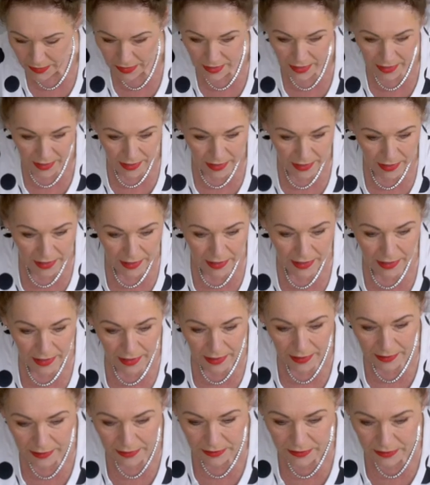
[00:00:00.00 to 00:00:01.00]

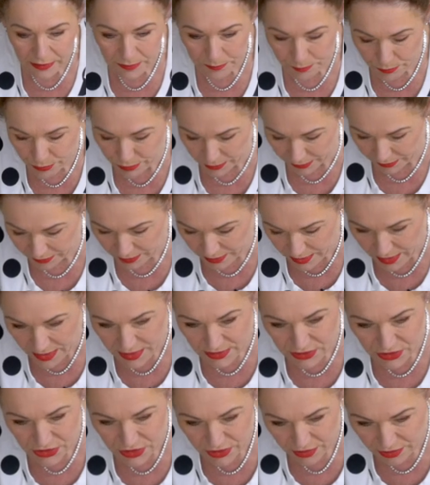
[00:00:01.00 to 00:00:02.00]
and bring
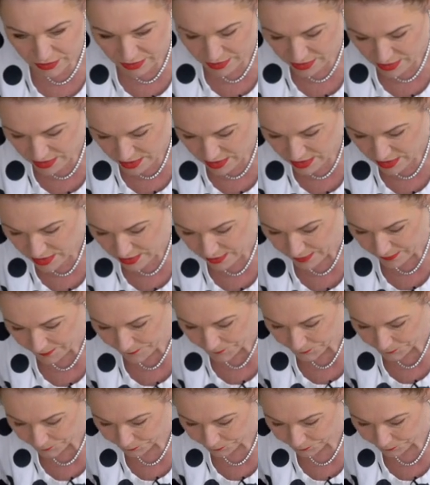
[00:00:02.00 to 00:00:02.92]
that to there.